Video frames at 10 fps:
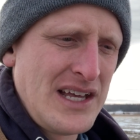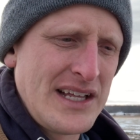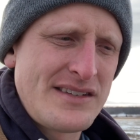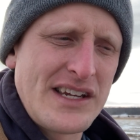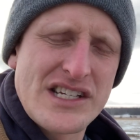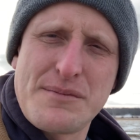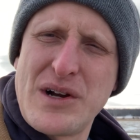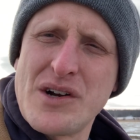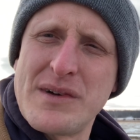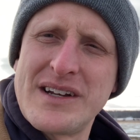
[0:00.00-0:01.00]
It's an
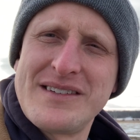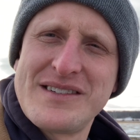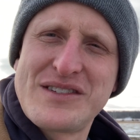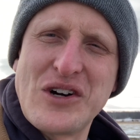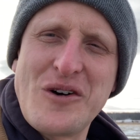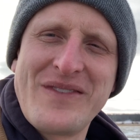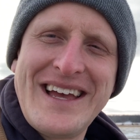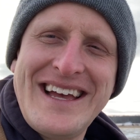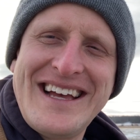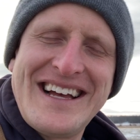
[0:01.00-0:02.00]
experiment. So
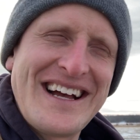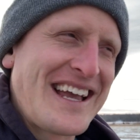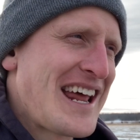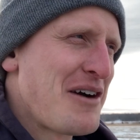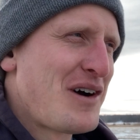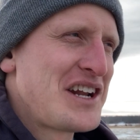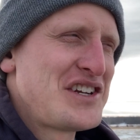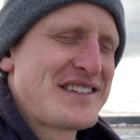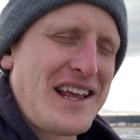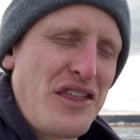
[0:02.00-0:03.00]
again, I want to
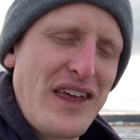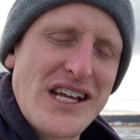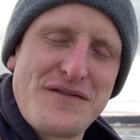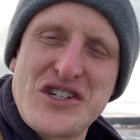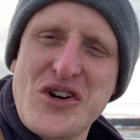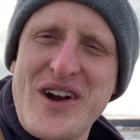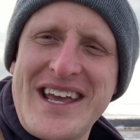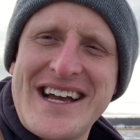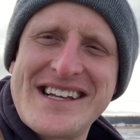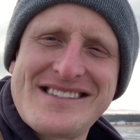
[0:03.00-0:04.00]
just say thanks for
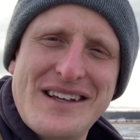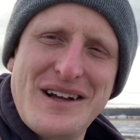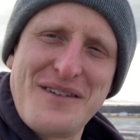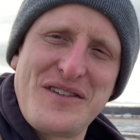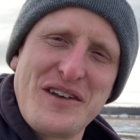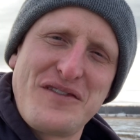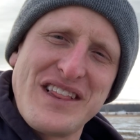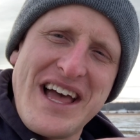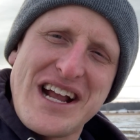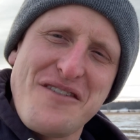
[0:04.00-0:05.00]
joining us. If you
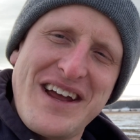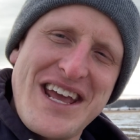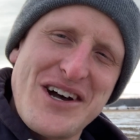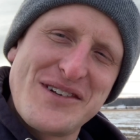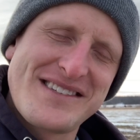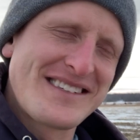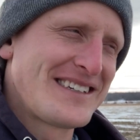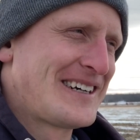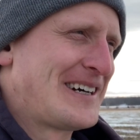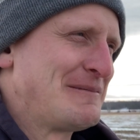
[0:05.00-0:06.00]
like our videos,
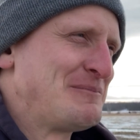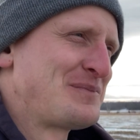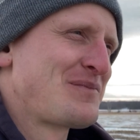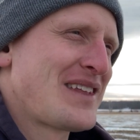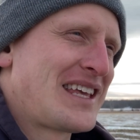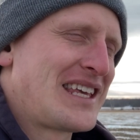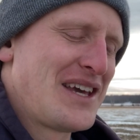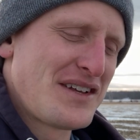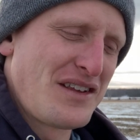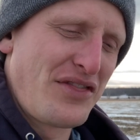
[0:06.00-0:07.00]
give
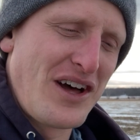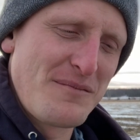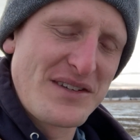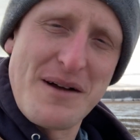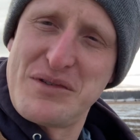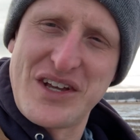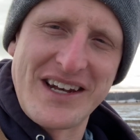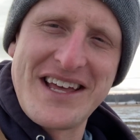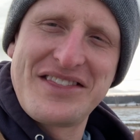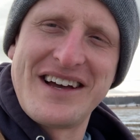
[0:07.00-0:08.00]
us a thumbs up. You can
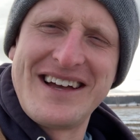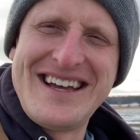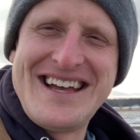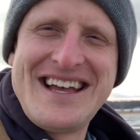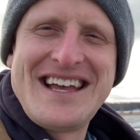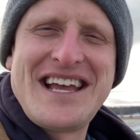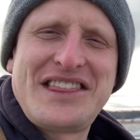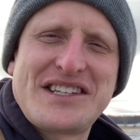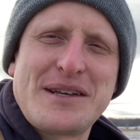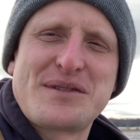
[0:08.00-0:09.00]
hit the
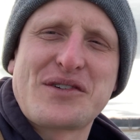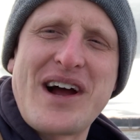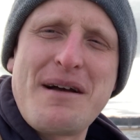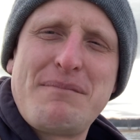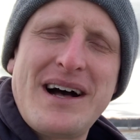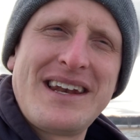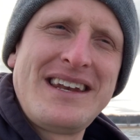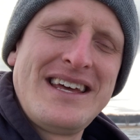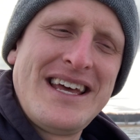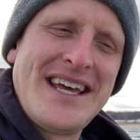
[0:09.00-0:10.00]
subscribe
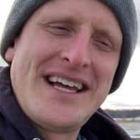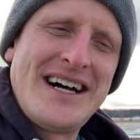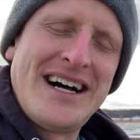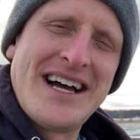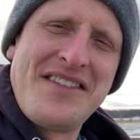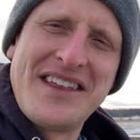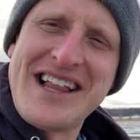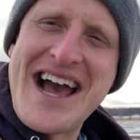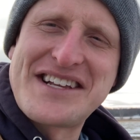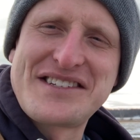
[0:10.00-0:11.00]
button. And then
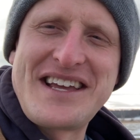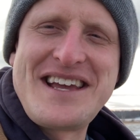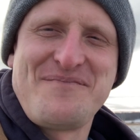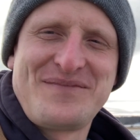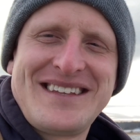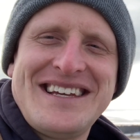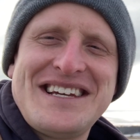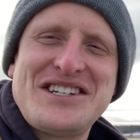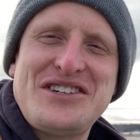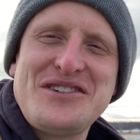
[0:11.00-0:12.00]
lastly,
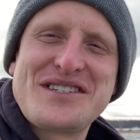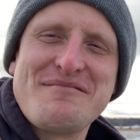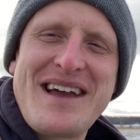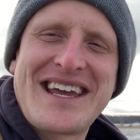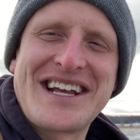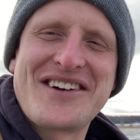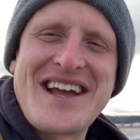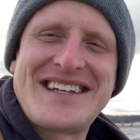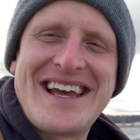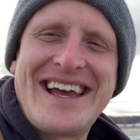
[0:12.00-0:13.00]
choose to make it a
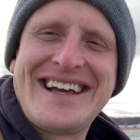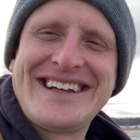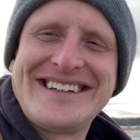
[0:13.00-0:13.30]
great day.